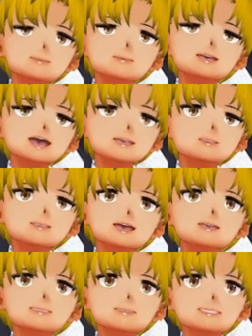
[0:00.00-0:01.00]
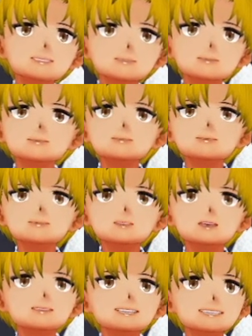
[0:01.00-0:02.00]
Title drop right there.
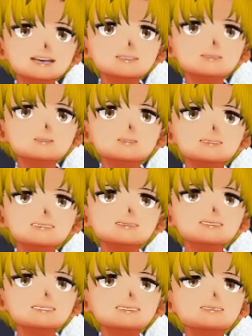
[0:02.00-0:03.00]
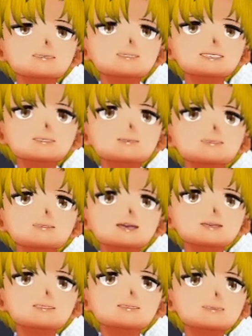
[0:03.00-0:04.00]
Okay, do you think you can get her to come
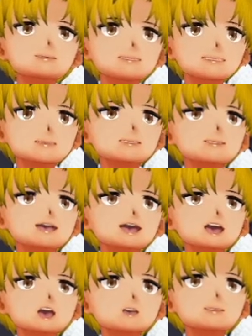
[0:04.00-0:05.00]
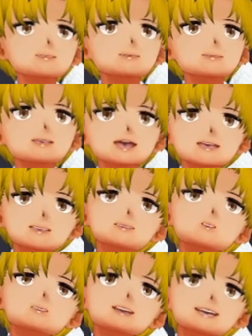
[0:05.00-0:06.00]
to the meeting tomorrow? I can do that.